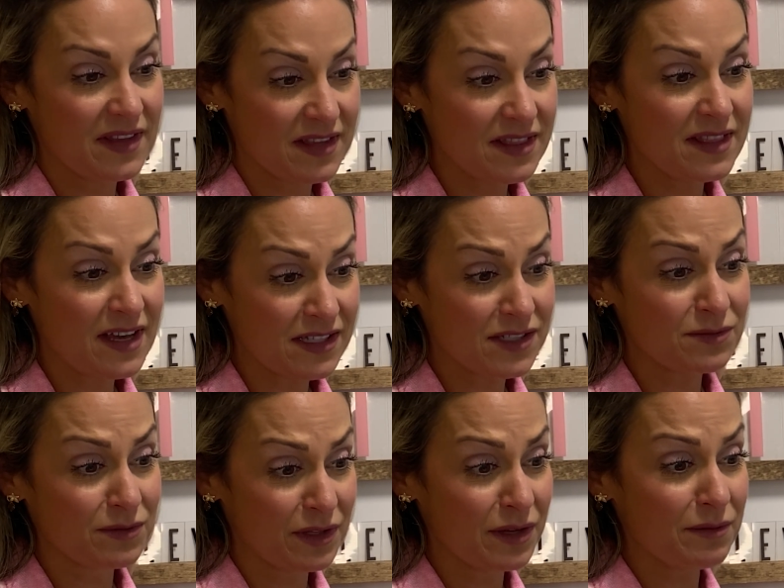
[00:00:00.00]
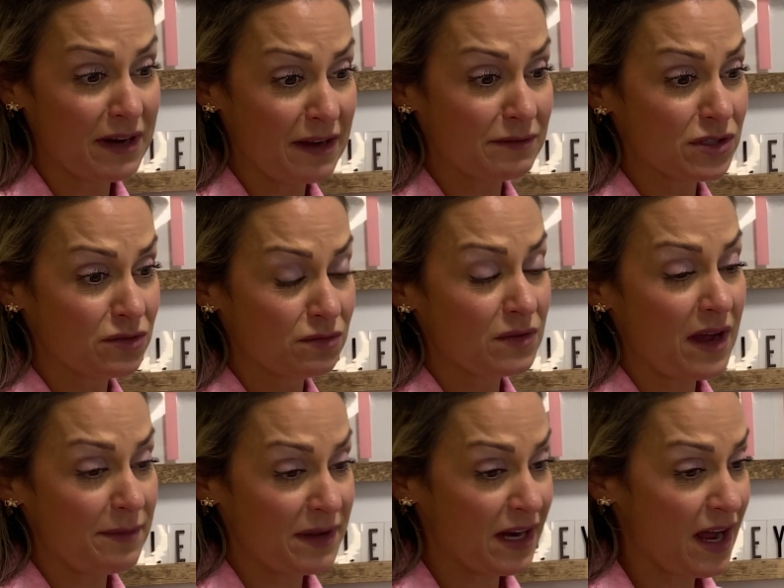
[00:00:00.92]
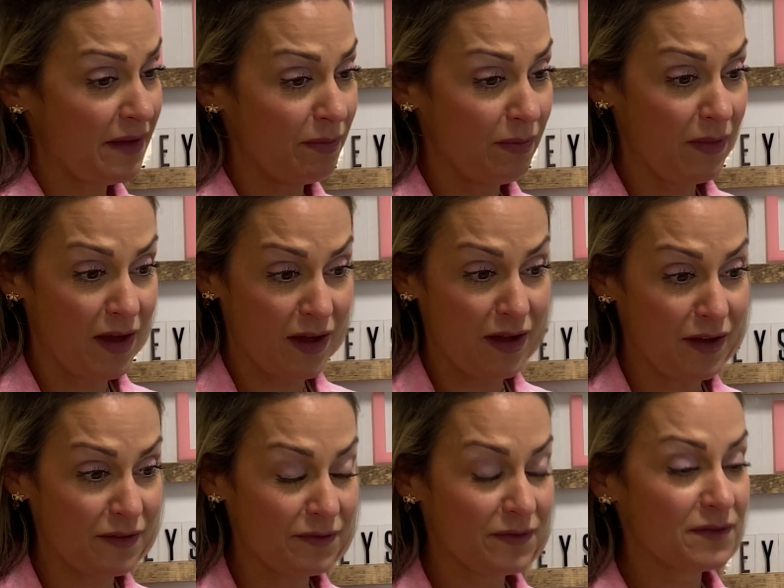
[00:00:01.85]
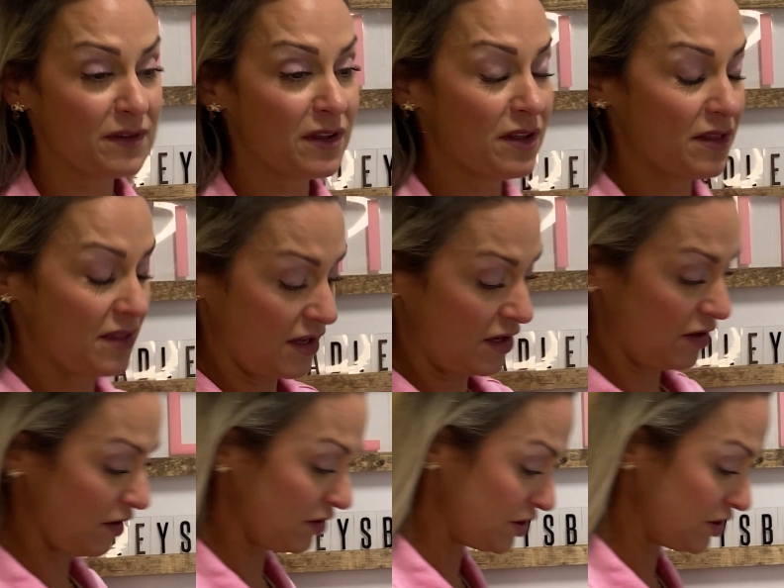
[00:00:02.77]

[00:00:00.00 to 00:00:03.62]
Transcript: That's really what I love that you're